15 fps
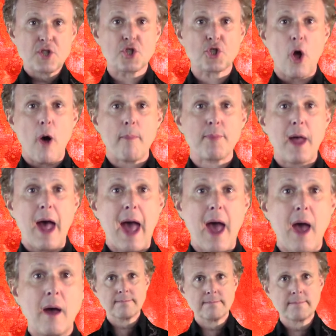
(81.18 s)
Stop
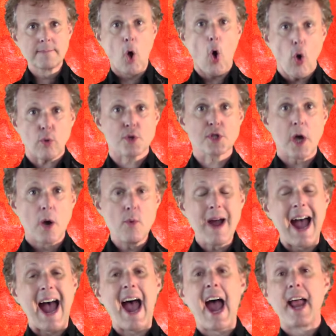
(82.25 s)
that! Also,
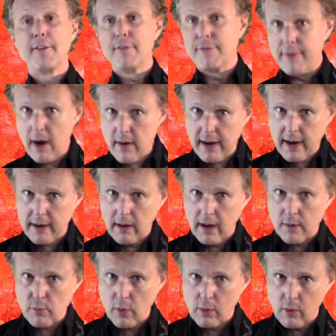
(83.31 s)
and very
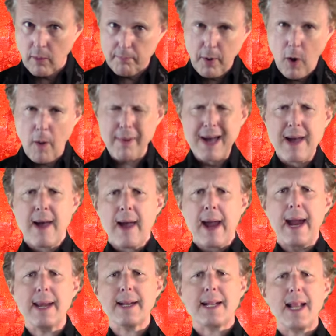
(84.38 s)
unlike rock or pop,
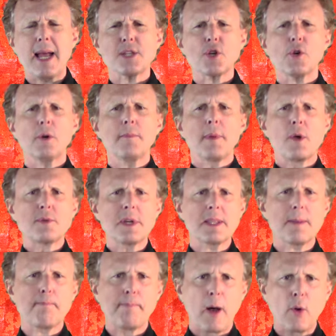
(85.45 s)
in classical music the
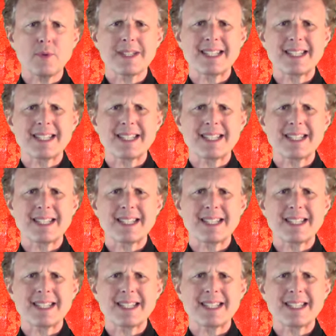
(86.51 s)
pulse